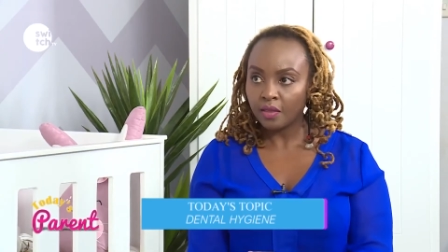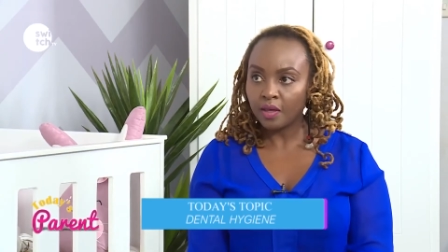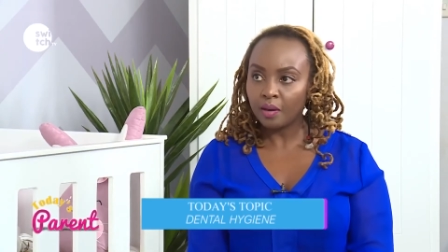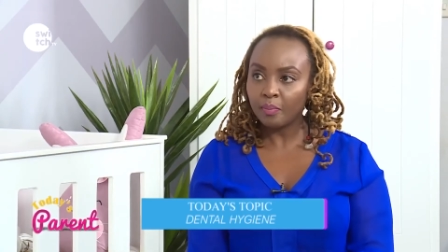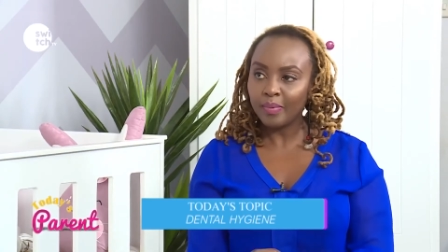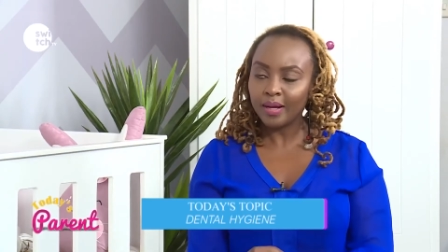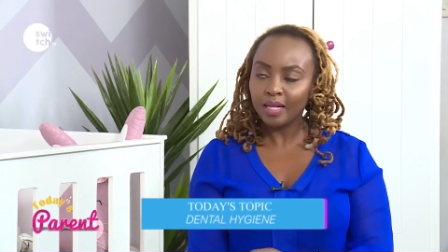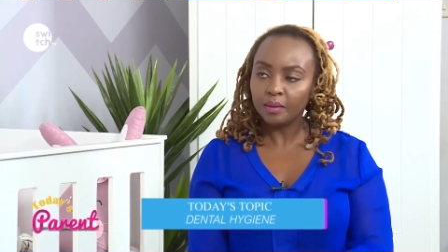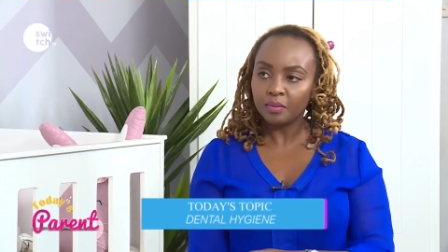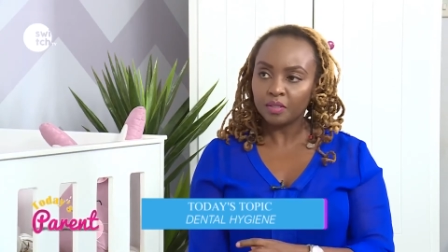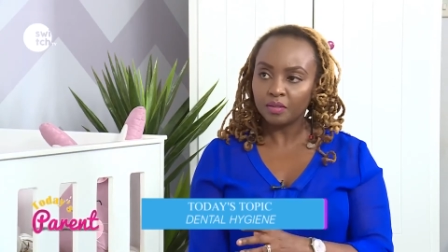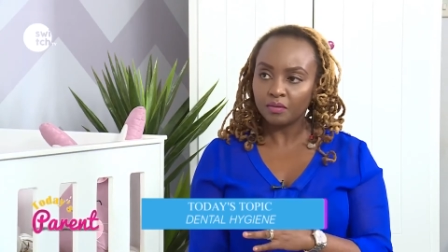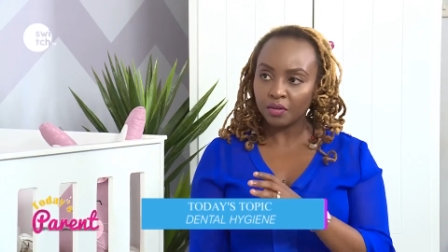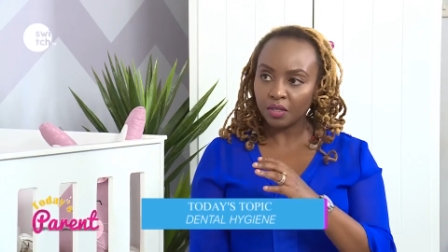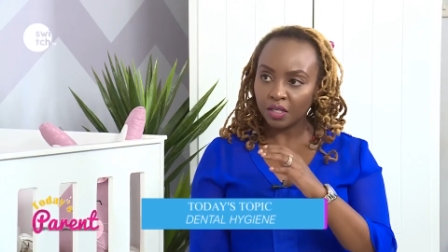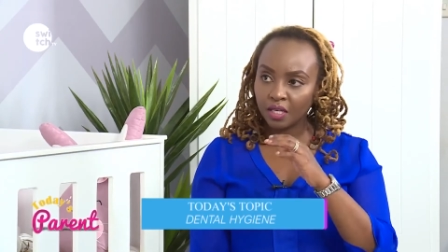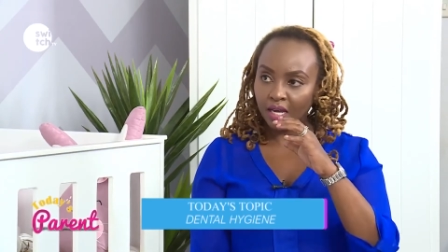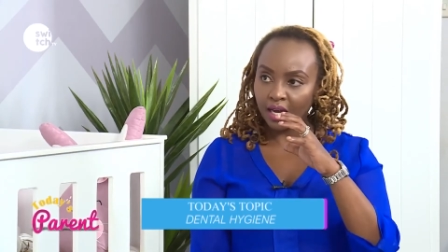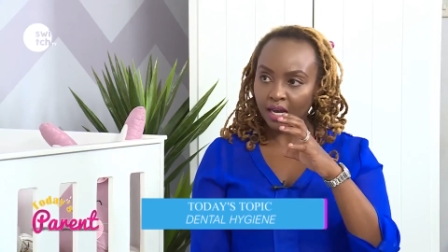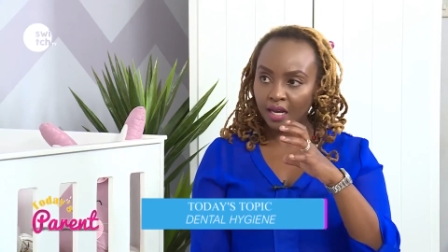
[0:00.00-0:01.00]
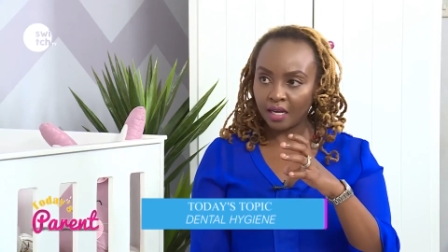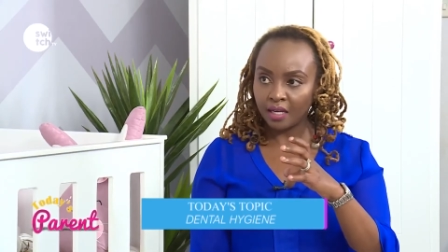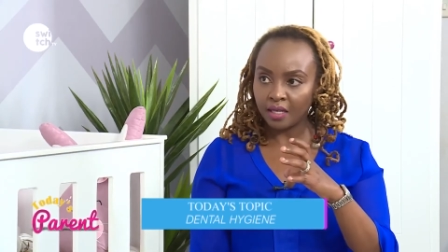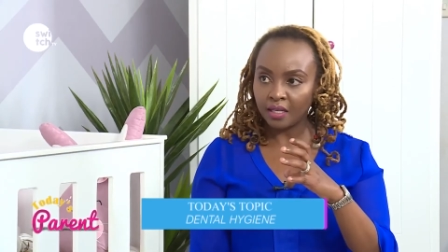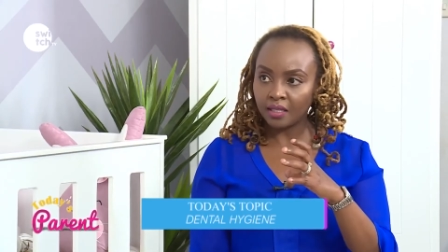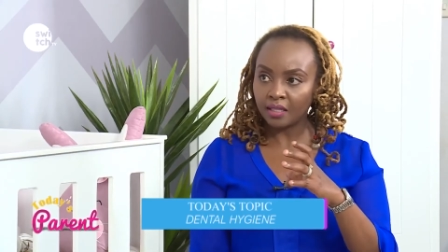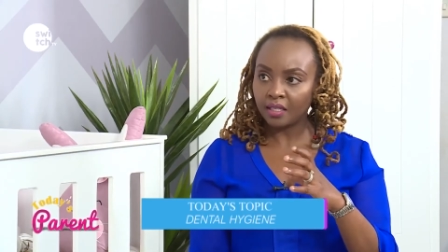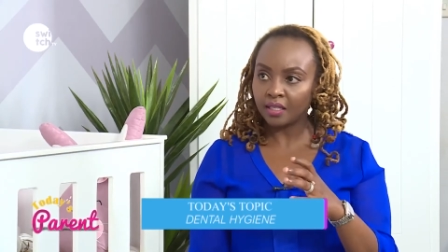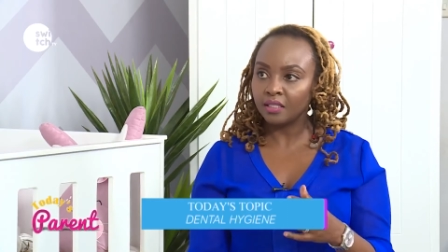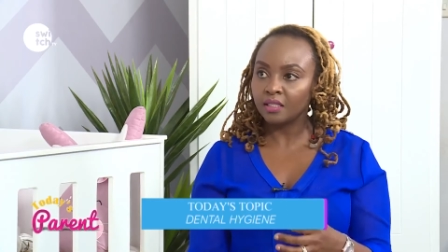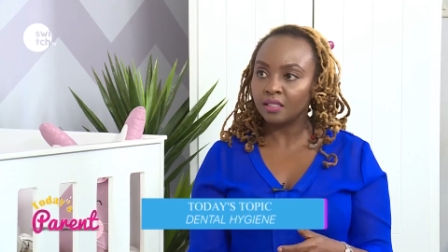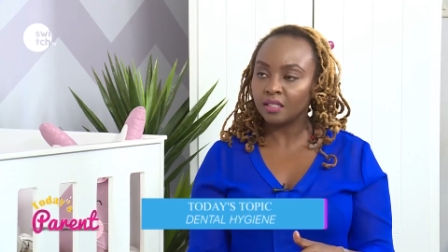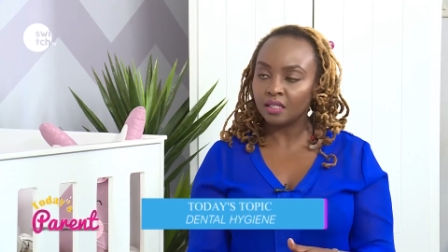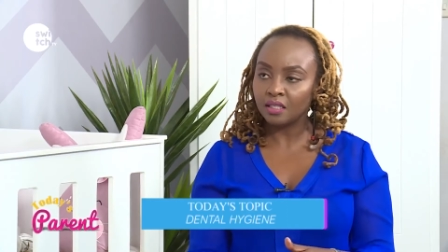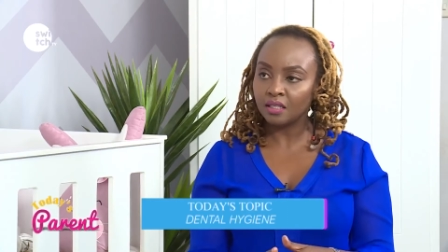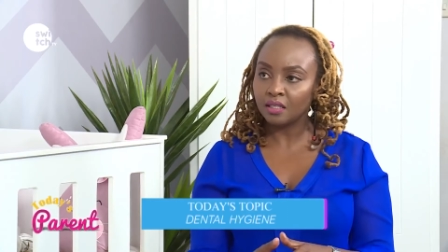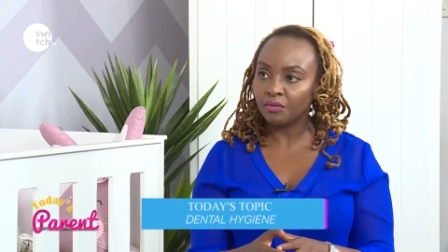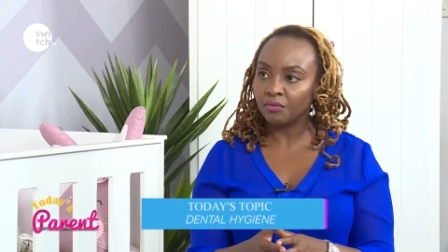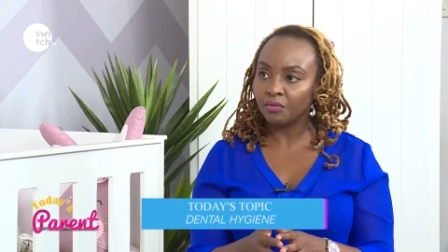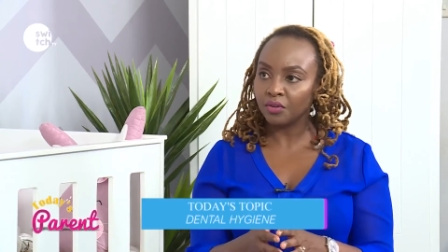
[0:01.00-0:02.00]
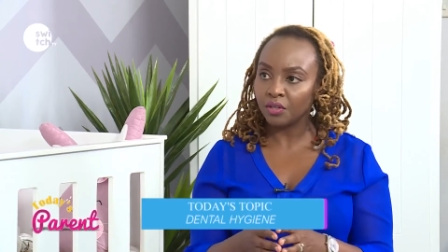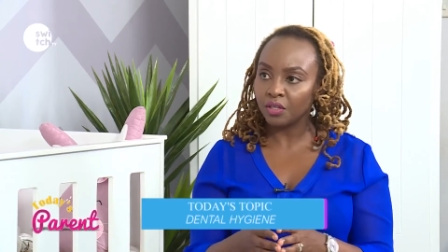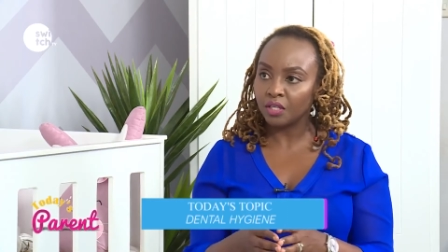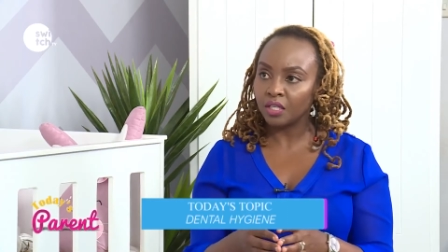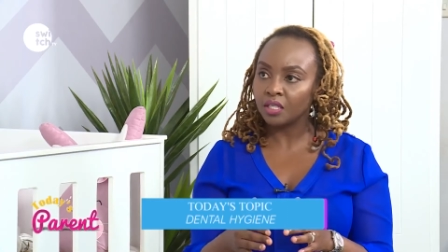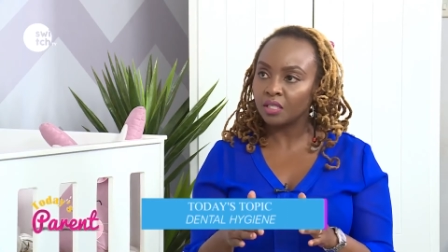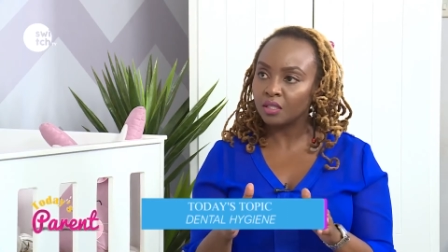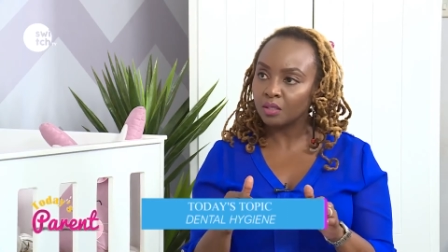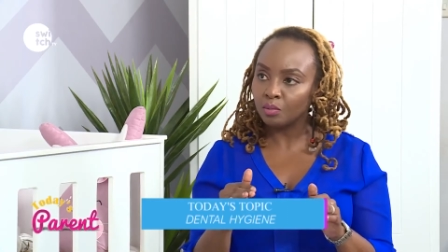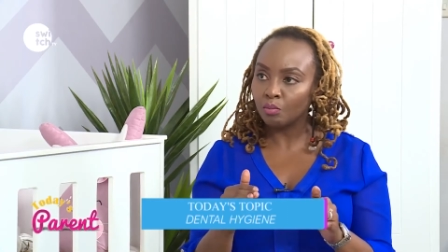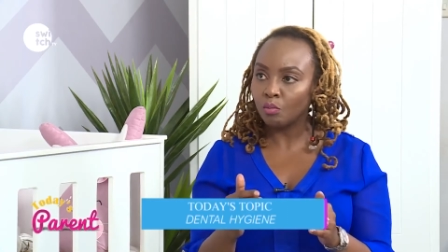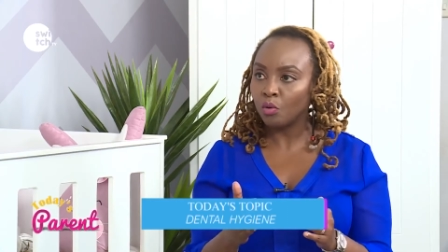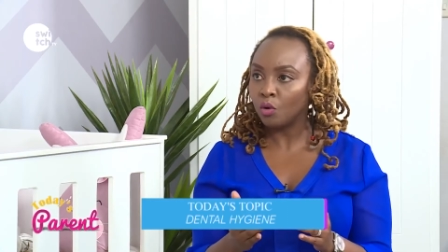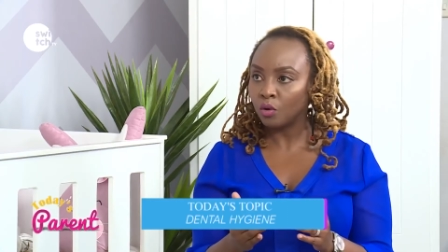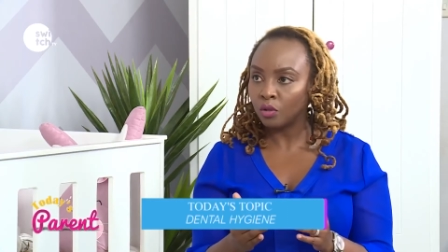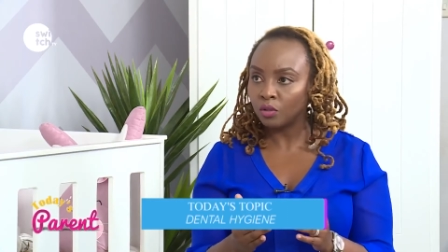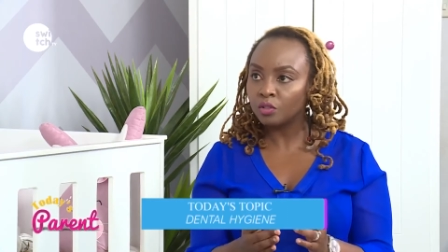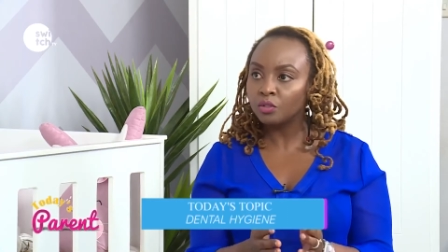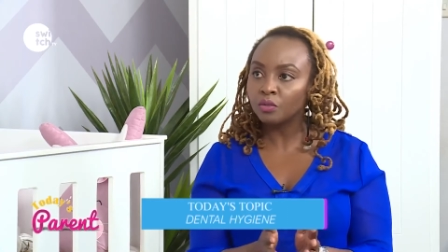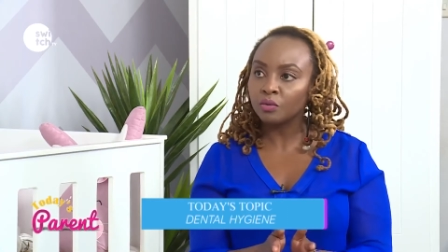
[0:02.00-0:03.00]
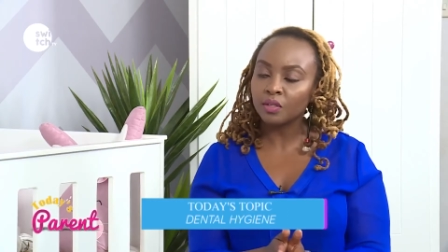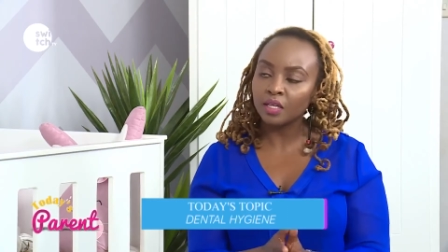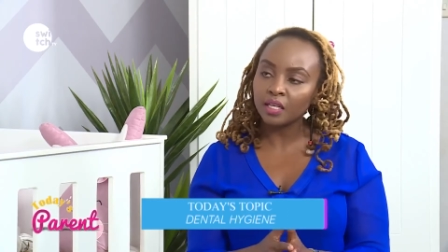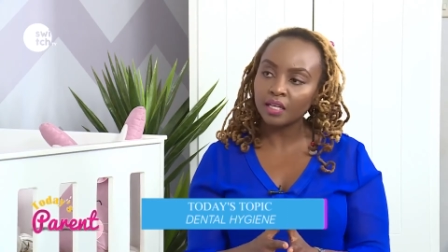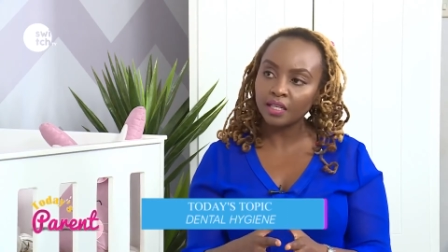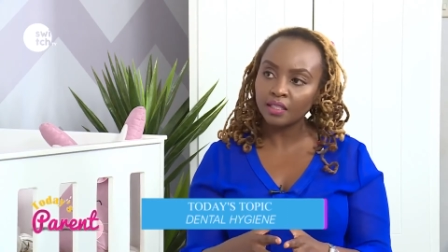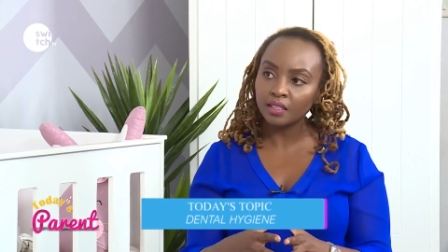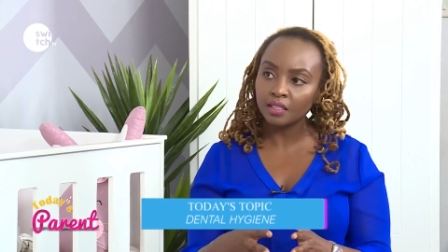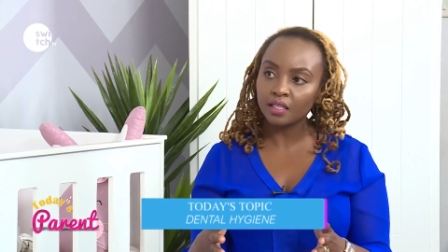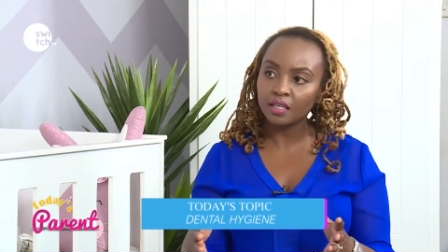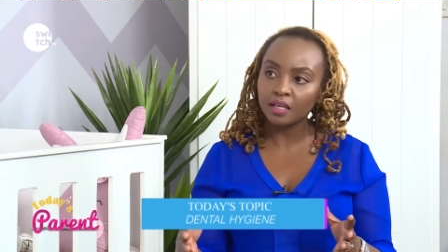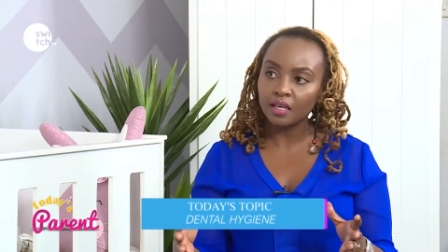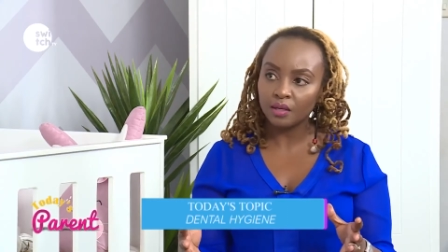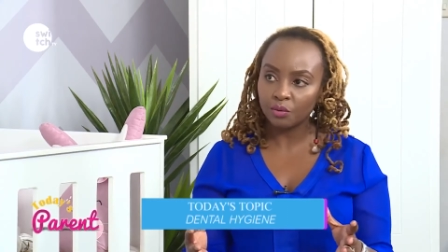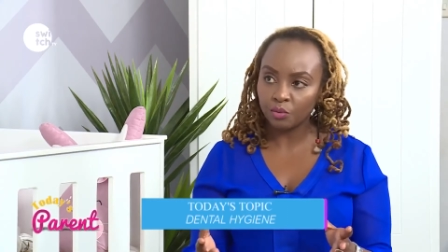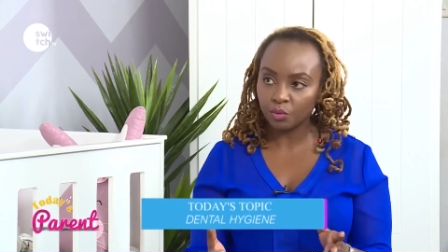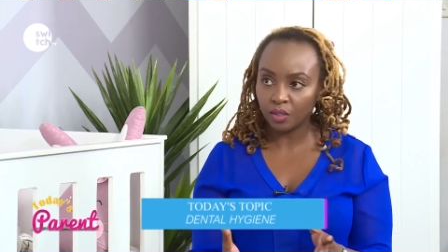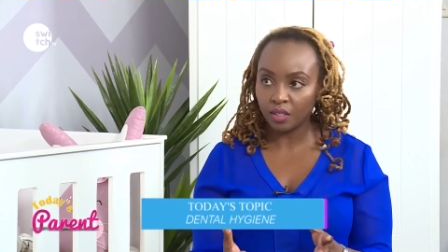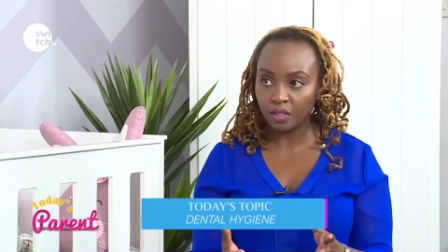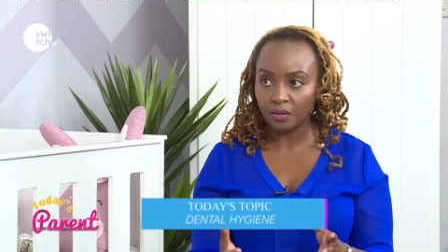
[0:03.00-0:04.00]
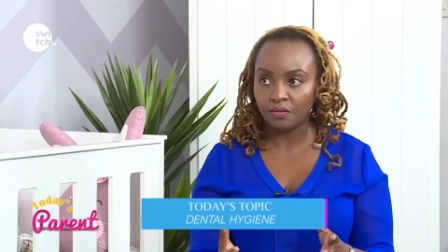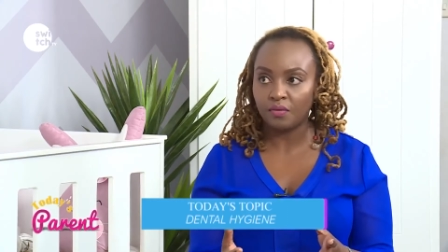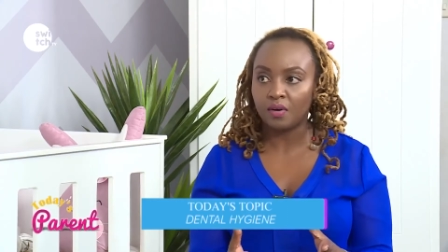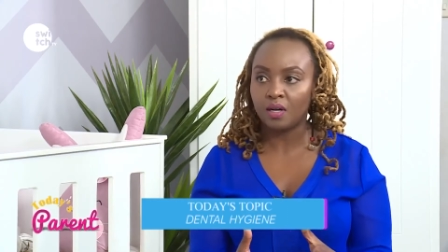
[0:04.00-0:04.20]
their pulps are very high, their teeth are very small, so they get decay really